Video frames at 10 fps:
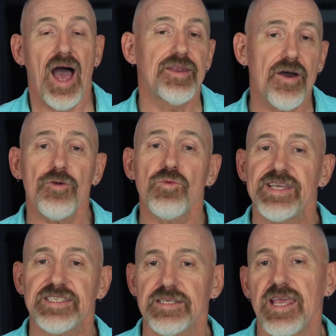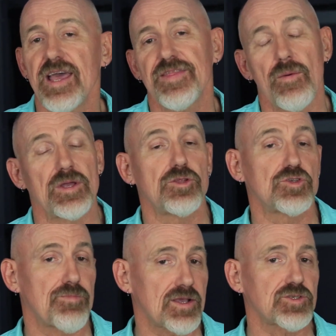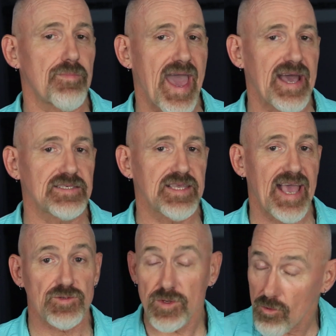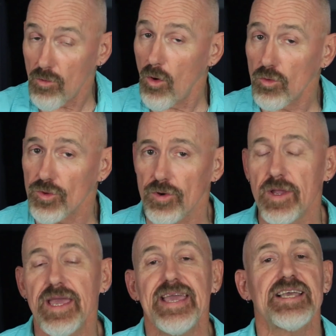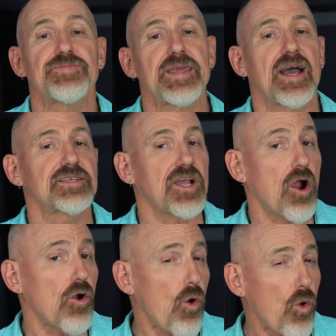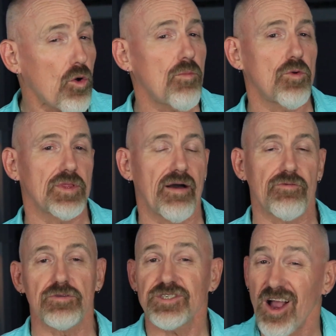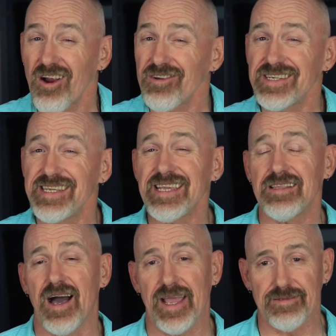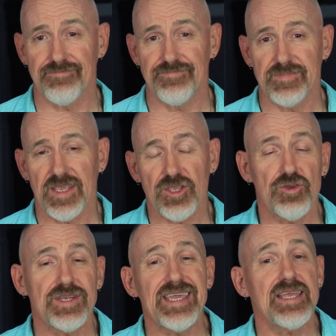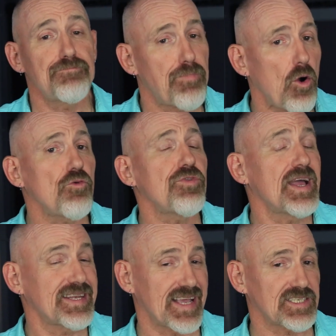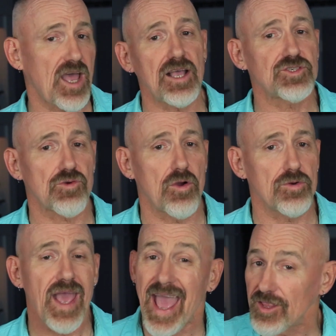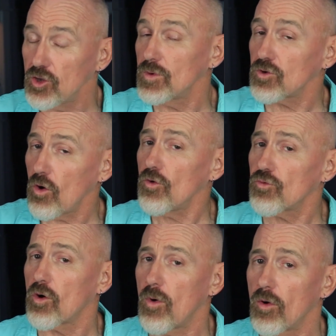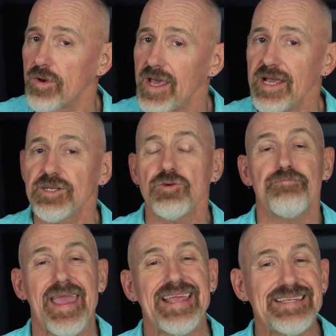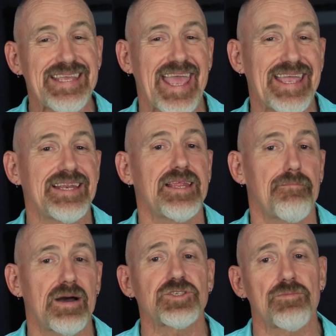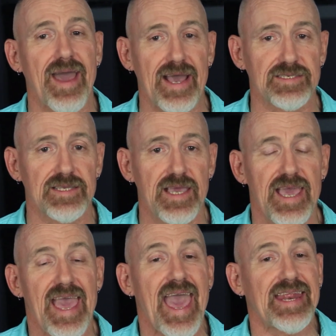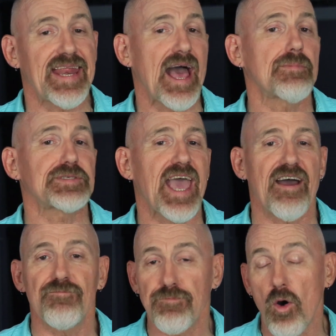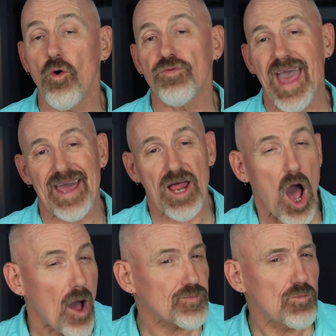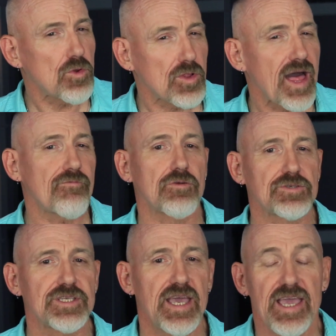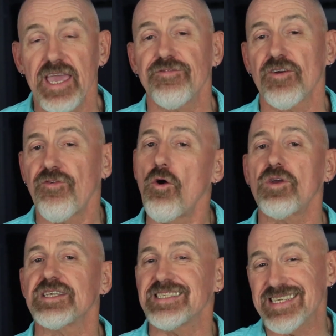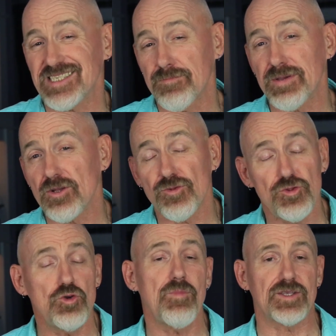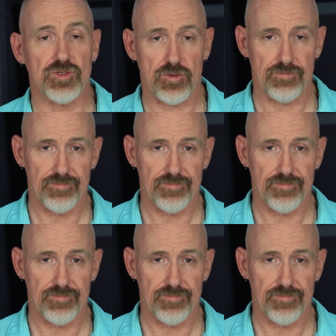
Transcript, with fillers: Another reason that we lose muscle mass as we grow older is because our hormone levels are in decline. You need both testosterone and human growth hormone to maintain muscle mass. And it helps to have both at optimal levels if your focus is to build new muscle.